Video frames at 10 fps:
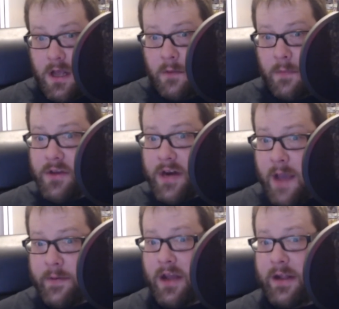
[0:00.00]
Mother
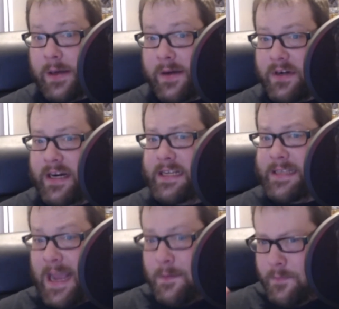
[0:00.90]
Abigail, however, is
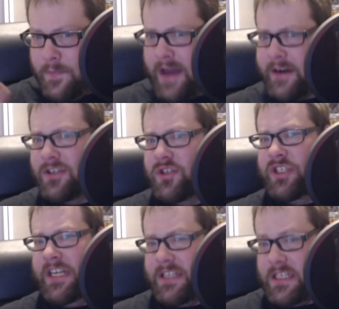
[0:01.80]
a better
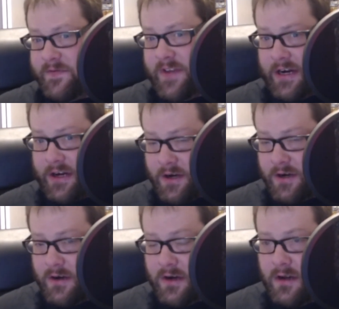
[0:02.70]
Jesus figure.
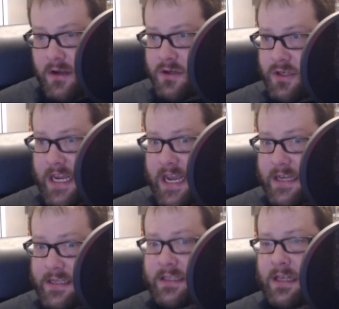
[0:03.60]
She
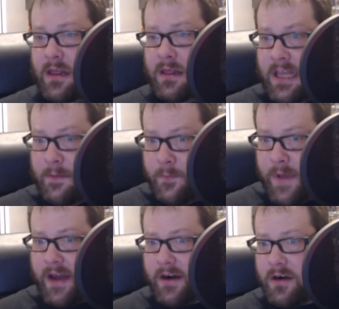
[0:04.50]
is the
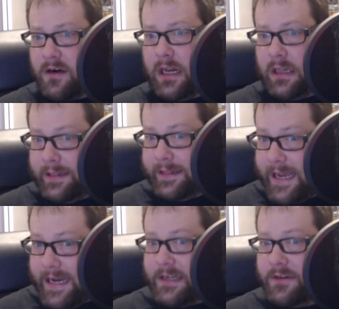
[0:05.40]
better
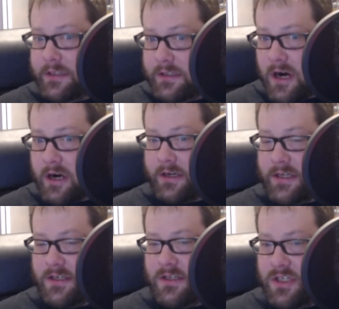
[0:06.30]
light in the
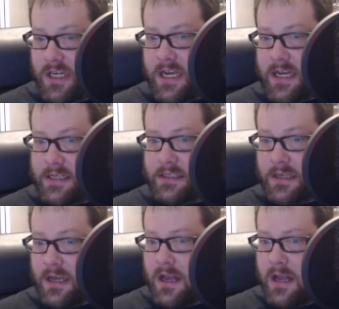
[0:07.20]
darkness. She is
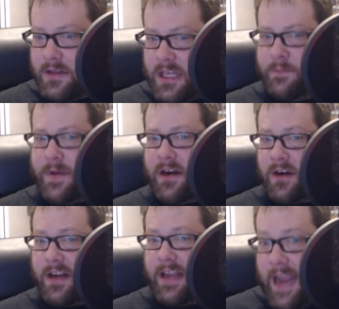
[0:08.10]
the
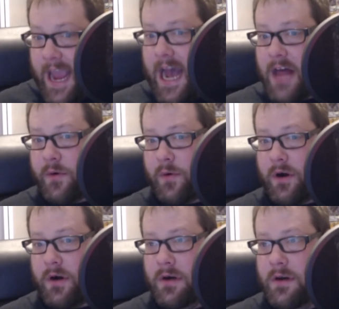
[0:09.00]
better
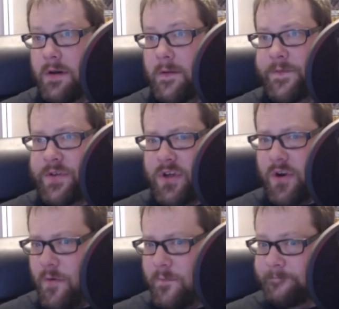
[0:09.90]
gatherer.
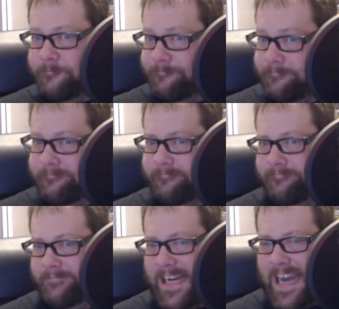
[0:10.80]
So,
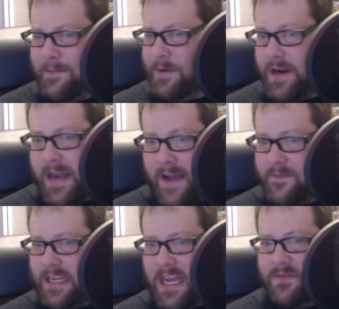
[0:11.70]
I'm going to have to
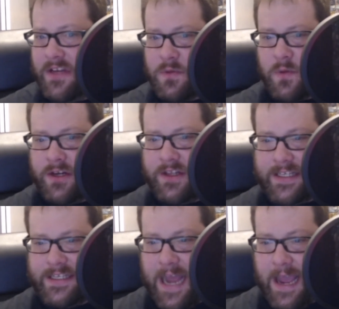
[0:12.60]
give this one to The
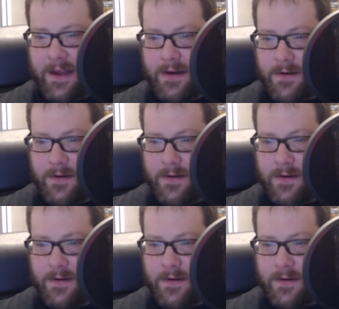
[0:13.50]
Stand.